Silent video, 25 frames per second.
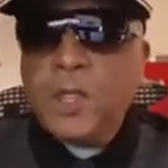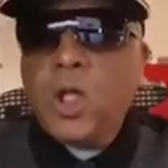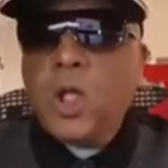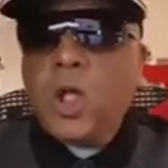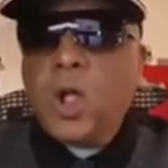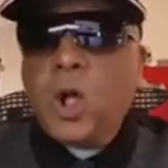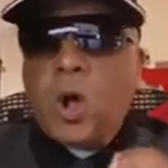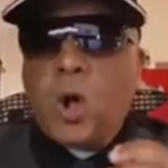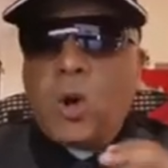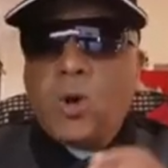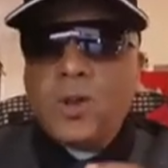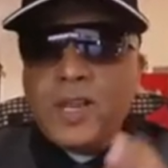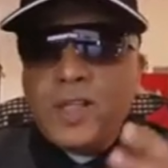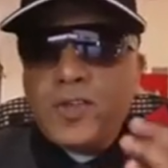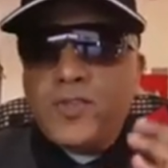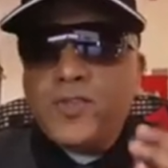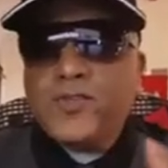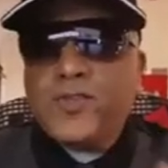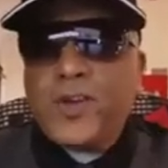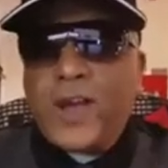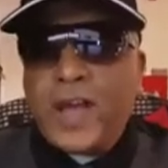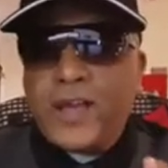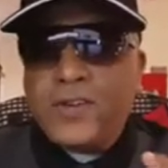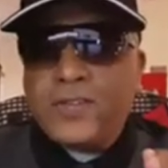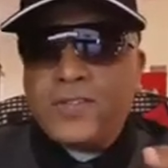Only
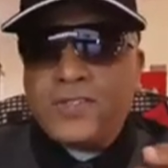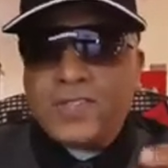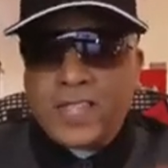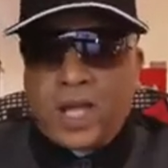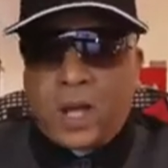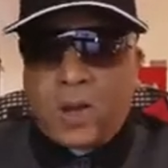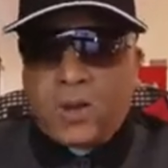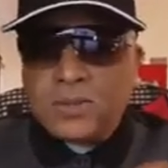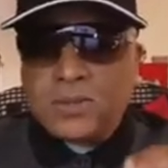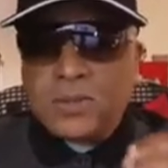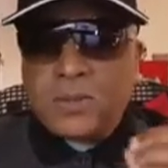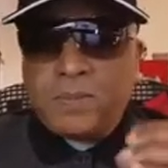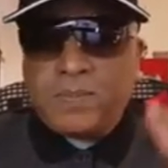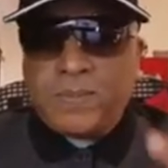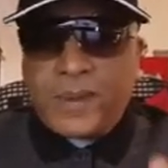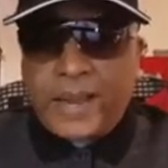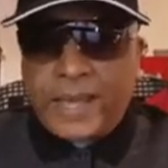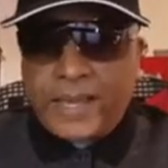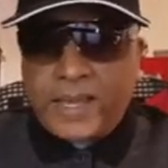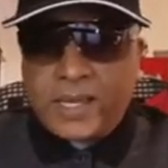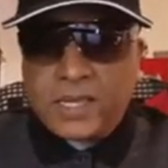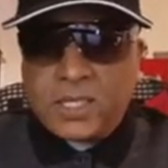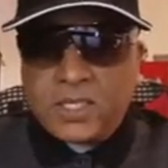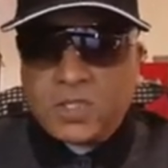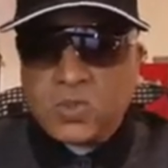5,000
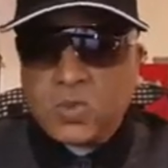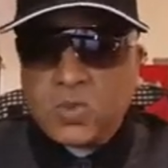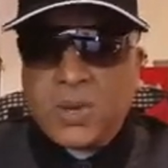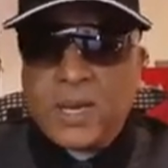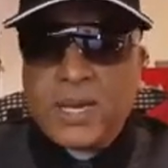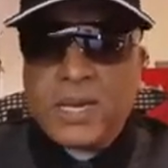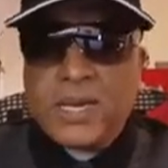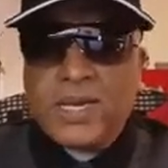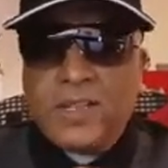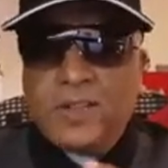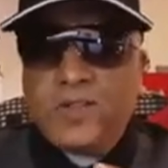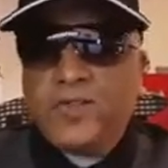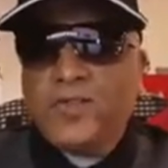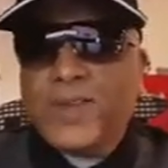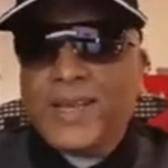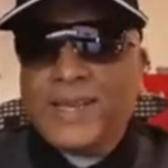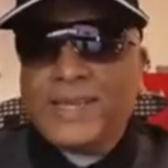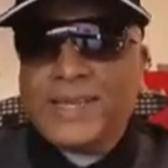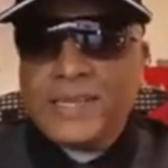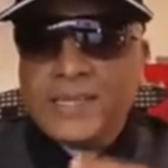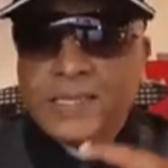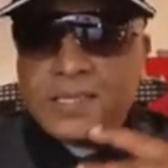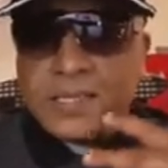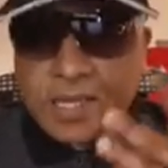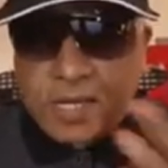blankets were, in
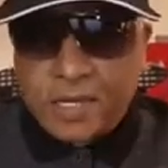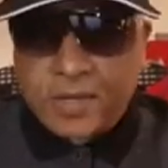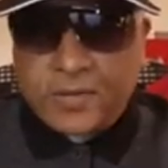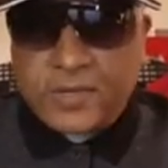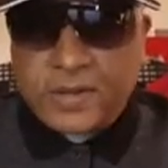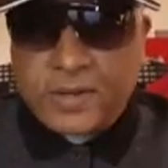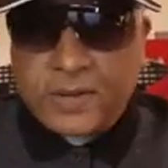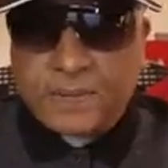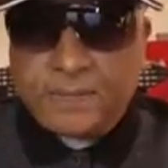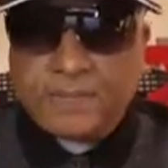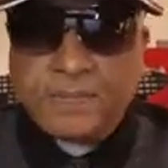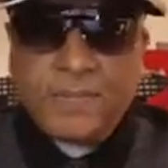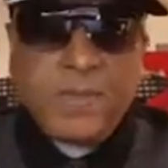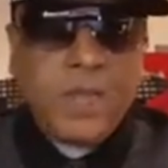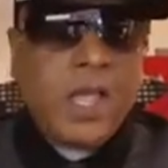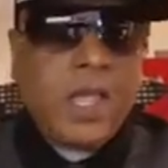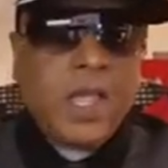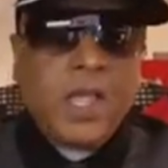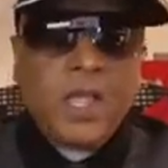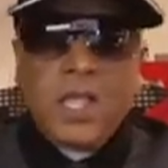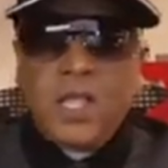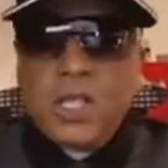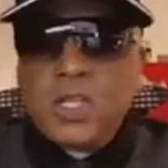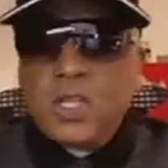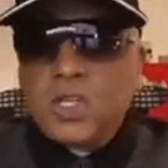fact, delivered.
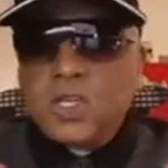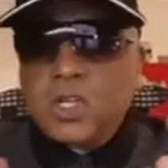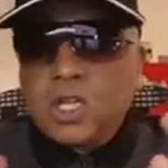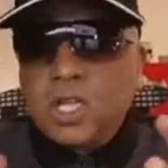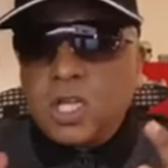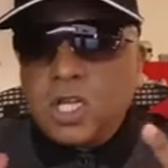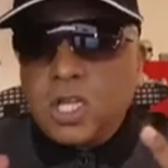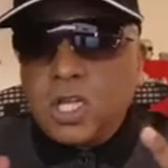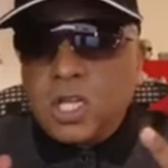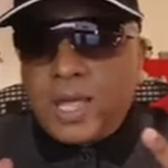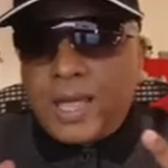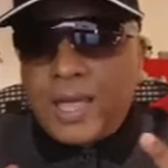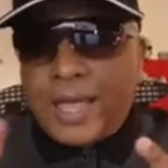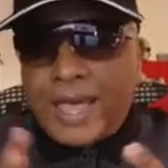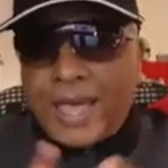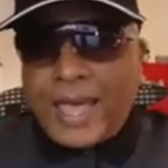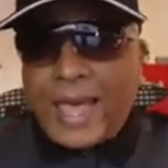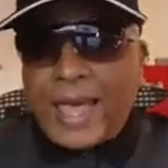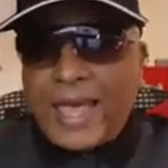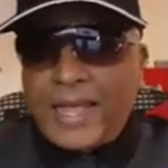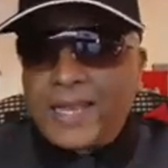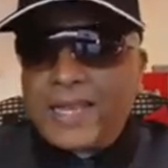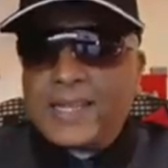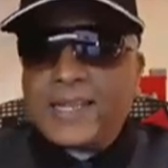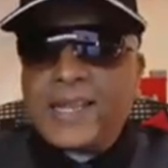
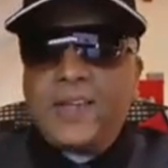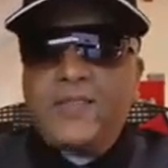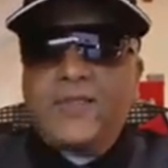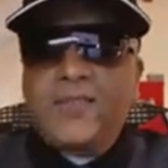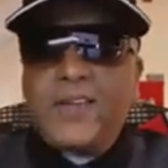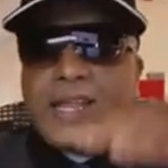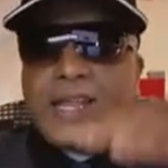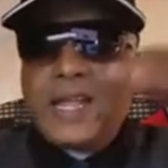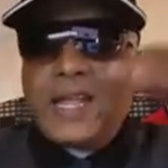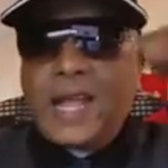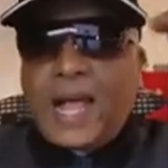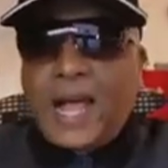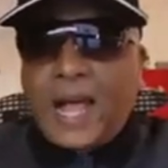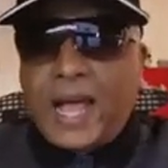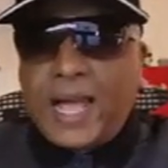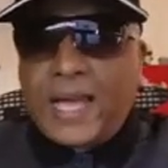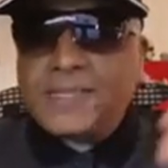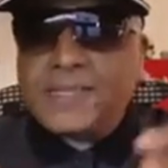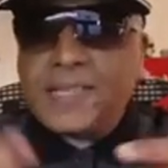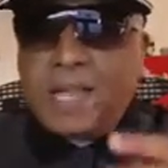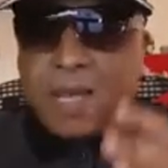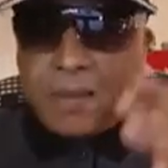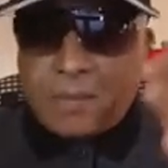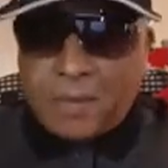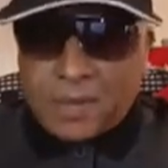And at a very high,
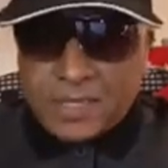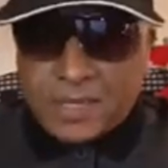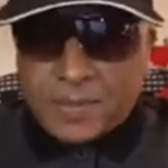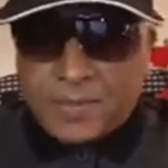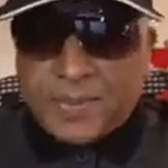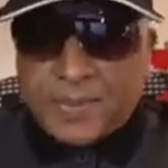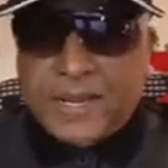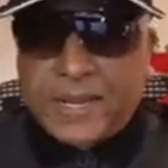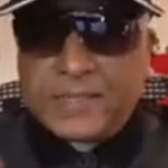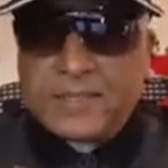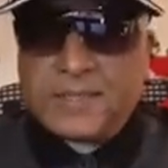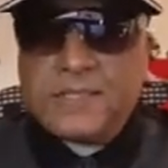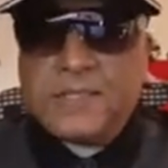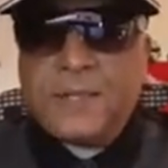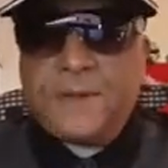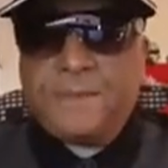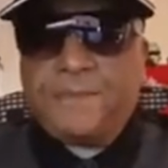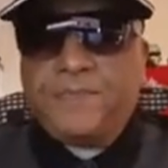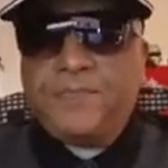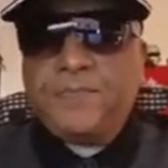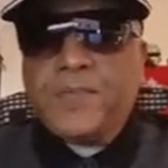double the price.